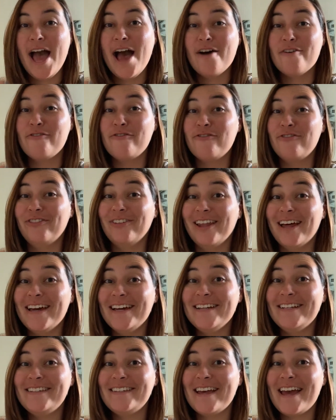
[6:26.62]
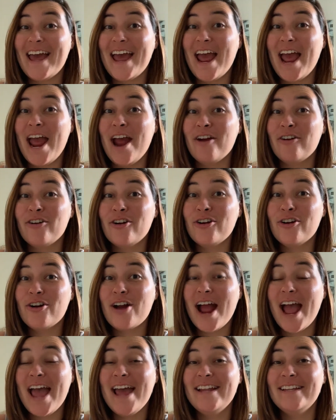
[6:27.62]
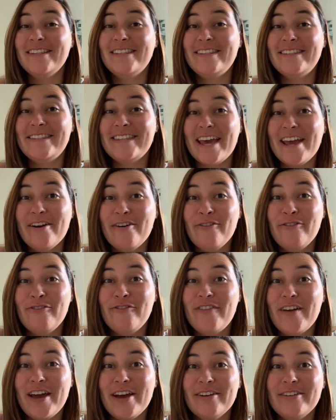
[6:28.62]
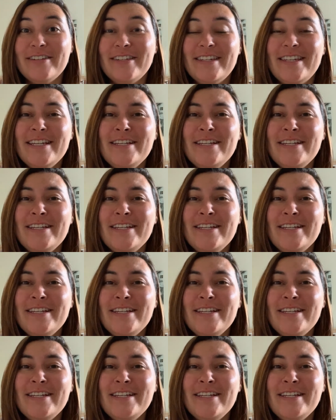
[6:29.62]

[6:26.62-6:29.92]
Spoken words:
Flight error and sale fares.